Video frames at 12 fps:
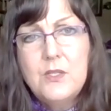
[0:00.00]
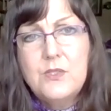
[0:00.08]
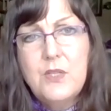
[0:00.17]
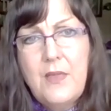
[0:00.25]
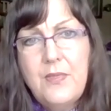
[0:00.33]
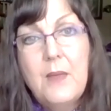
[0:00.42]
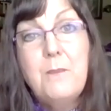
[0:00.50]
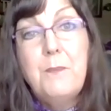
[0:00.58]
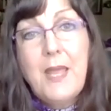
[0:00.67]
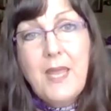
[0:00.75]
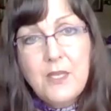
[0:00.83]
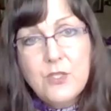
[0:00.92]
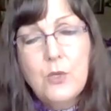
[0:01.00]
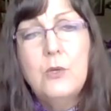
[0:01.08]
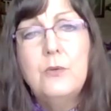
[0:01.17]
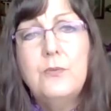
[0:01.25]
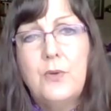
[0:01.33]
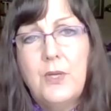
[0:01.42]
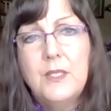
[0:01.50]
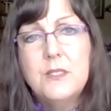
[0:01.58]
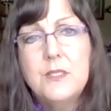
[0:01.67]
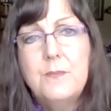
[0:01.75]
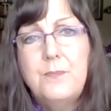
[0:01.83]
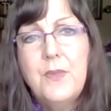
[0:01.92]
and then paint over it
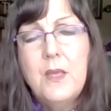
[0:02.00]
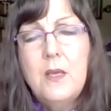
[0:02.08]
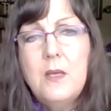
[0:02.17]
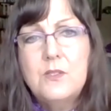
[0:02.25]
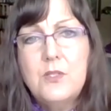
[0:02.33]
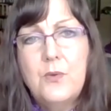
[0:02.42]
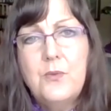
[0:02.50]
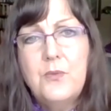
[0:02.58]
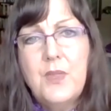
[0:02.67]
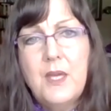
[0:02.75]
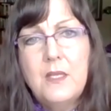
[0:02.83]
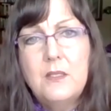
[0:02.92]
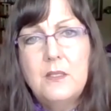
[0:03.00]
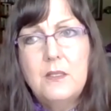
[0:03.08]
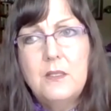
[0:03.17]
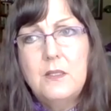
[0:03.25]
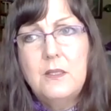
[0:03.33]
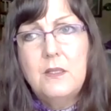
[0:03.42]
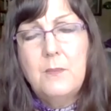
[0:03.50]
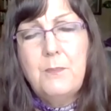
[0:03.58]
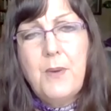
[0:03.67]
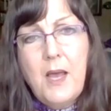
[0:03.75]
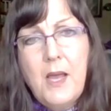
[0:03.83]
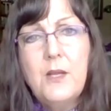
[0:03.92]
so that the
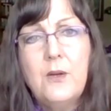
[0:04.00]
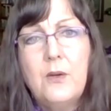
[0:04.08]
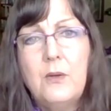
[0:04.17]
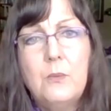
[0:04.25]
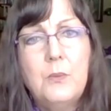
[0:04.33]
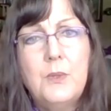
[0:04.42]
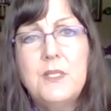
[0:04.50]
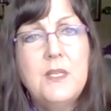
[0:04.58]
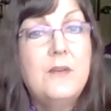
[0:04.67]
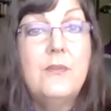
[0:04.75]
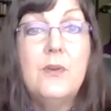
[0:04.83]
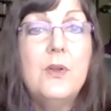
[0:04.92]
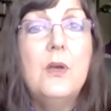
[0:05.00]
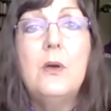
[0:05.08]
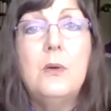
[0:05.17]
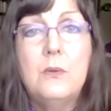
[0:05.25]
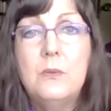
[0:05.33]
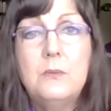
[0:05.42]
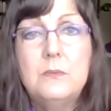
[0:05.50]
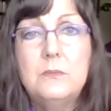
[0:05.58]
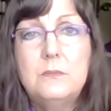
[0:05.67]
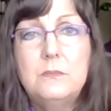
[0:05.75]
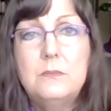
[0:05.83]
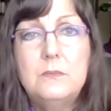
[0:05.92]
buyer would never know
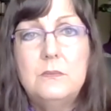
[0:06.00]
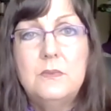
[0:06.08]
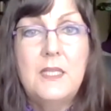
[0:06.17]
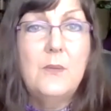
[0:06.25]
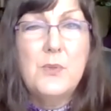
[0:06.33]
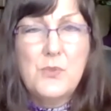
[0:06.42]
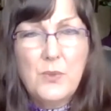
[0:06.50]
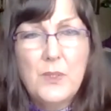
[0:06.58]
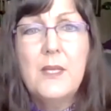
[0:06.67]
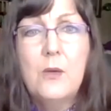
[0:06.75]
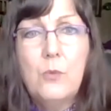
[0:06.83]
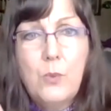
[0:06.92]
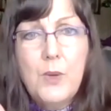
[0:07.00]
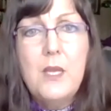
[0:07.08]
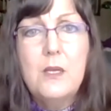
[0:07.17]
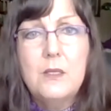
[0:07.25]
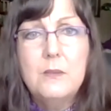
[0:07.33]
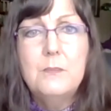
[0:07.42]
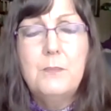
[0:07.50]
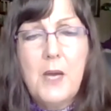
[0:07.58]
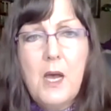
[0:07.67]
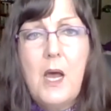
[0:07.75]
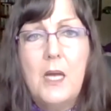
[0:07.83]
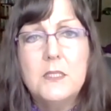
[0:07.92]
that it was really a weak
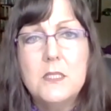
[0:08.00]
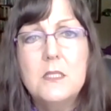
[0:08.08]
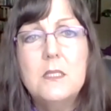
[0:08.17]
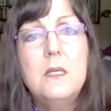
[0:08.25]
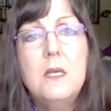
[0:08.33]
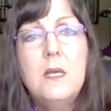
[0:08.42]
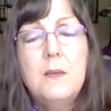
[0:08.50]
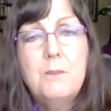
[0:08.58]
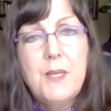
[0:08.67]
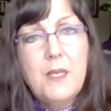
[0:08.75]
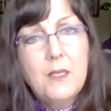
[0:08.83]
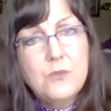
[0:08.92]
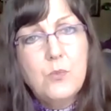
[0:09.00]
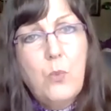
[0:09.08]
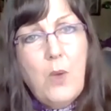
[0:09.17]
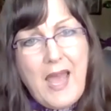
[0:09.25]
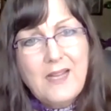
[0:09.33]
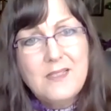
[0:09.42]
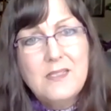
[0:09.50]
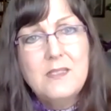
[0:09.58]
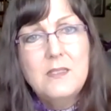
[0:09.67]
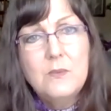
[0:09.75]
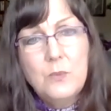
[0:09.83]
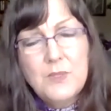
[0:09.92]
pot, because
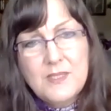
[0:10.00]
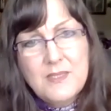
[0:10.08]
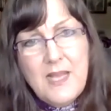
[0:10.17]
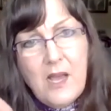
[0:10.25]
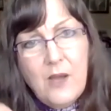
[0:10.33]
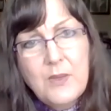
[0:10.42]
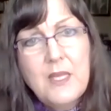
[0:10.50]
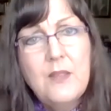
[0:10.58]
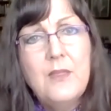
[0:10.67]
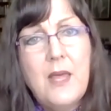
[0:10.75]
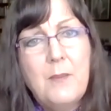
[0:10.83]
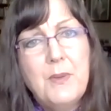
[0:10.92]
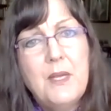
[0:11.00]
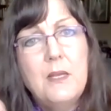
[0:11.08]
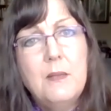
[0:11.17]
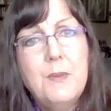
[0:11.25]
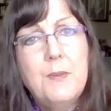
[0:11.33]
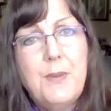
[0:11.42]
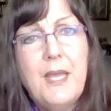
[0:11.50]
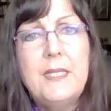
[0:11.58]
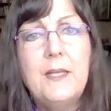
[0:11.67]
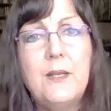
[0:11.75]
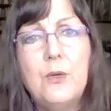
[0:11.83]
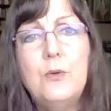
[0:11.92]
wax was now in that, but it had been
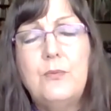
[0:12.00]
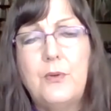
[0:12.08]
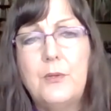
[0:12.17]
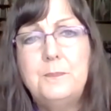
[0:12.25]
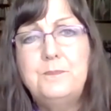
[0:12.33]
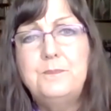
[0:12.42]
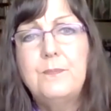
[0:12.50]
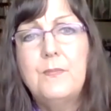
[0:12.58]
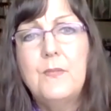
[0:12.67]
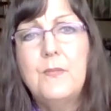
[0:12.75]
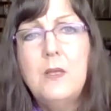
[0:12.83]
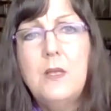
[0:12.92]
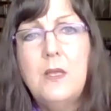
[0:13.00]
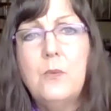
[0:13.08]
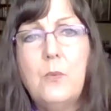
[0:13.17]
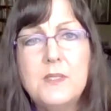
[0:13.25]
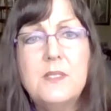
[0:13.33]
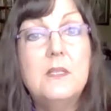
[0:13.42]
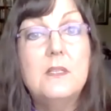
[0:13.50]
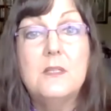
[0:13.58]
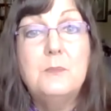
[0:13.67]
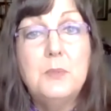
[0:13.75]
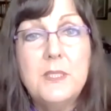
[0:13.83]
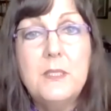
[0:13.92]
painted over. It wasn't a
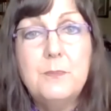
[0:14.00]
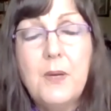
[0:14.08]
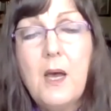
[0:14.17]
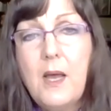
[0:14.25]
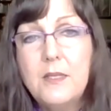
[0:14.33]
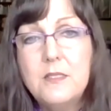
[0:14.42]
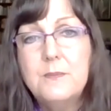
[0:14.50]
complete pot.